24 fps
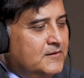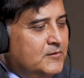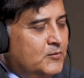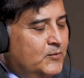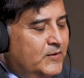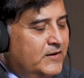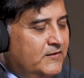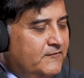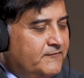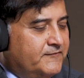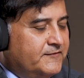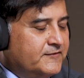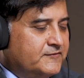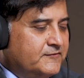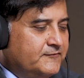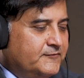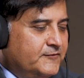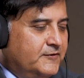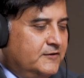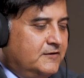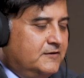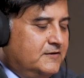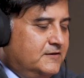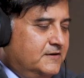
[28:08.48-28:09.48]
Well, first
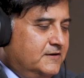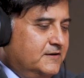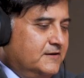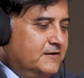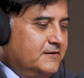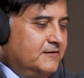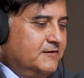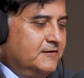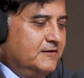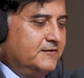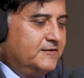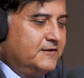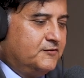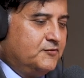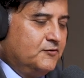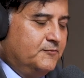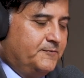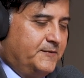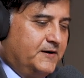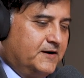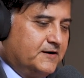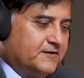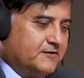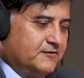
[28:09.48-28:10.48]
of all, there are two
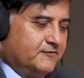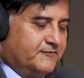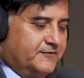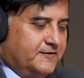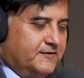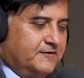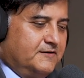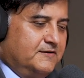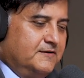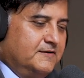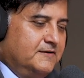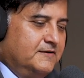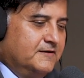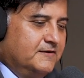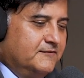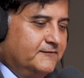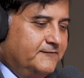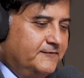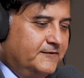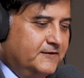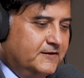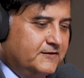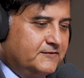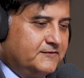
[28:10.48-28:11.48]
parts of it.
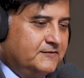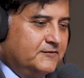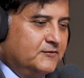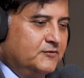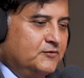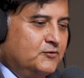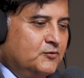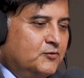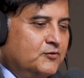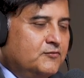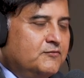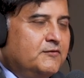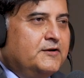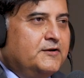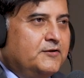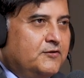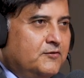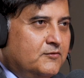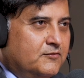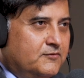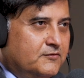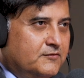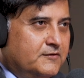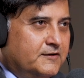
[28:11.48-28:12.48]
First, those who are
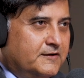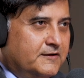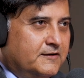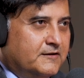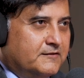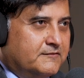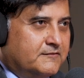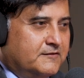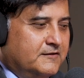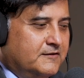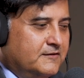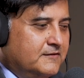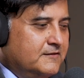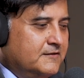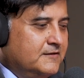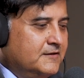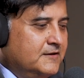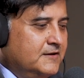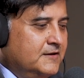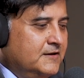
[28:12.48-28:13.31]
new to the real estate.